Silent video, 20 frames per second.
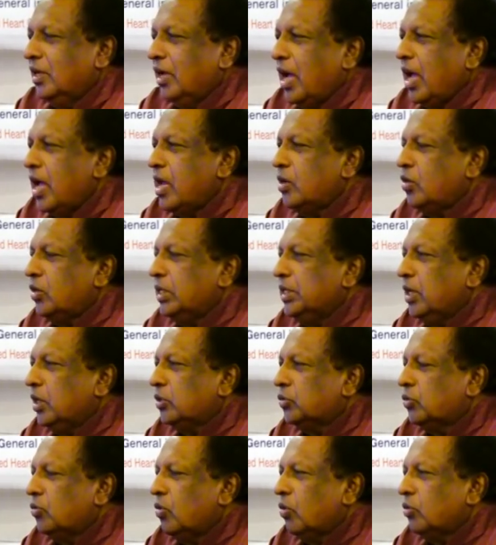And India
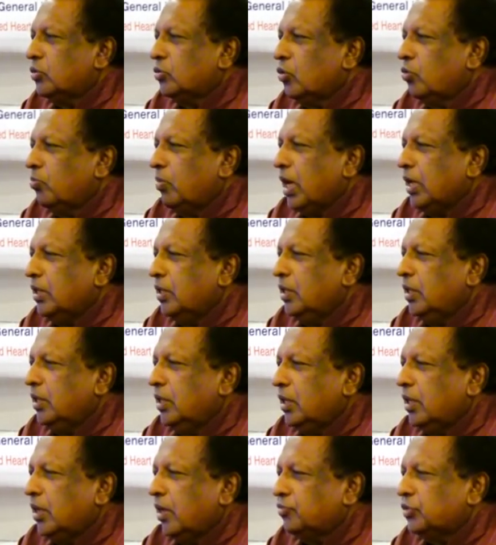should also buy
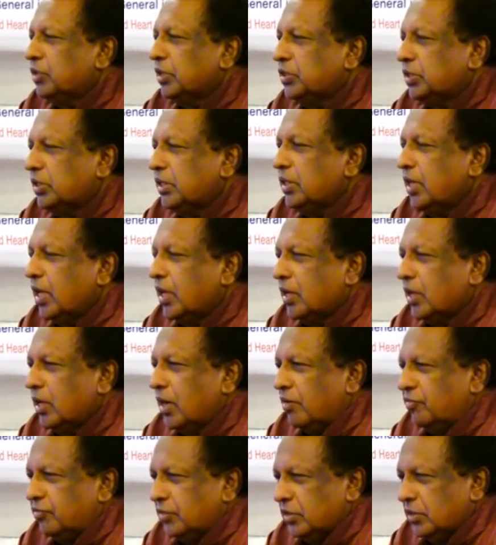the F-16
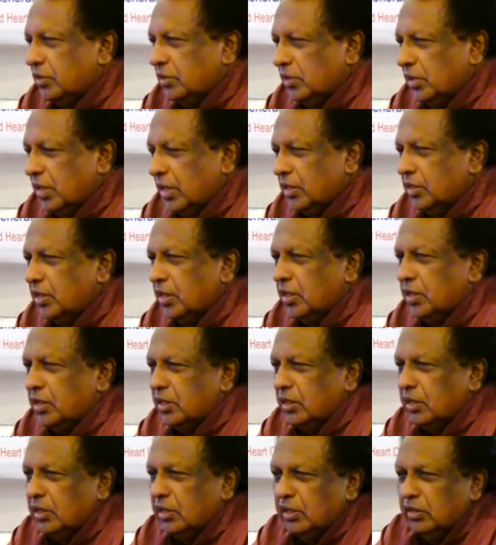aircraft, another
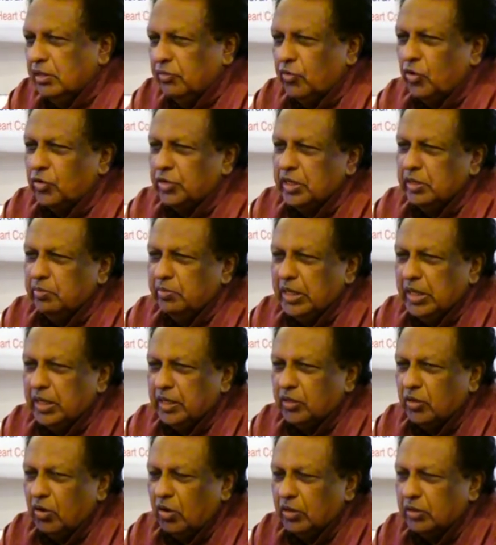$14
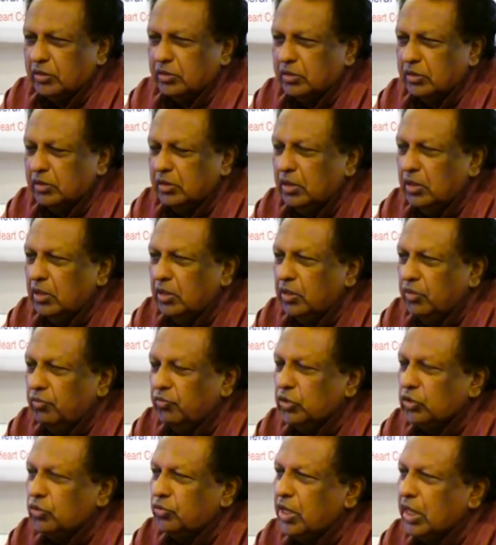billion,
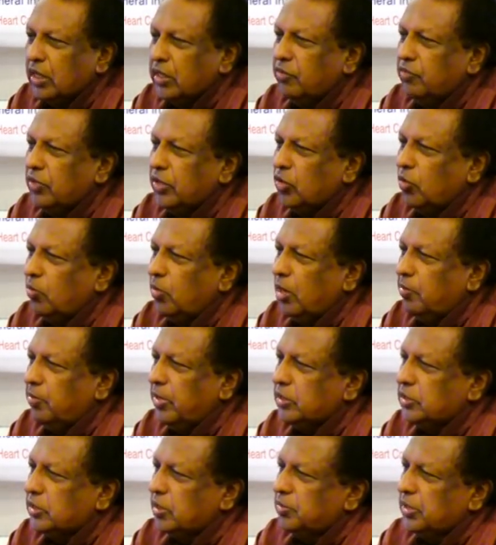which would have given
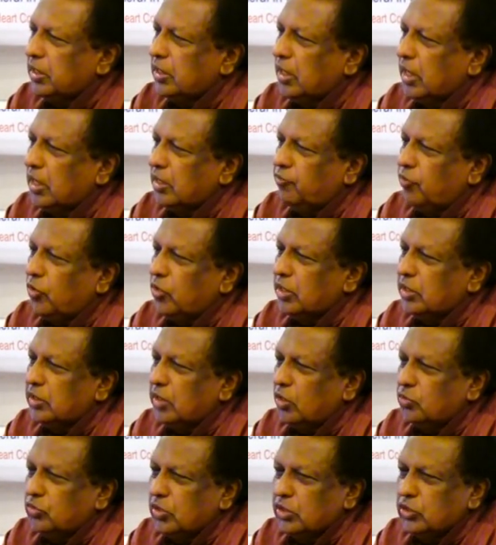Obama something like
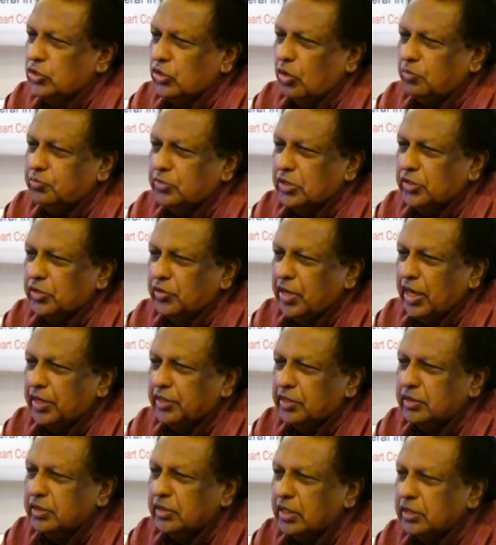40,000 jobs in the
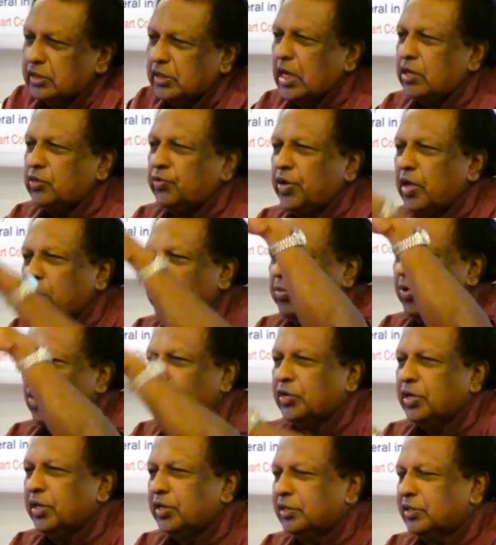United States. That would have
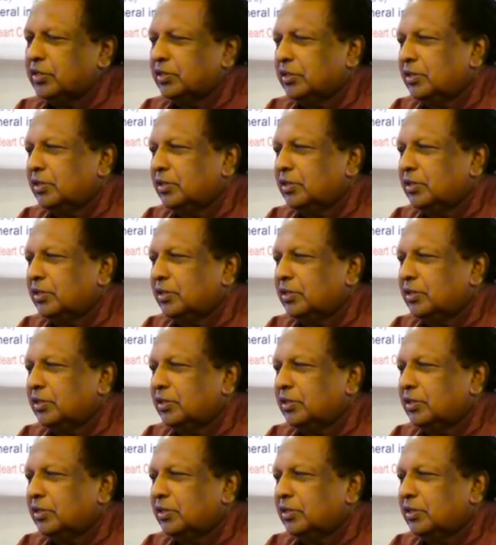brought his.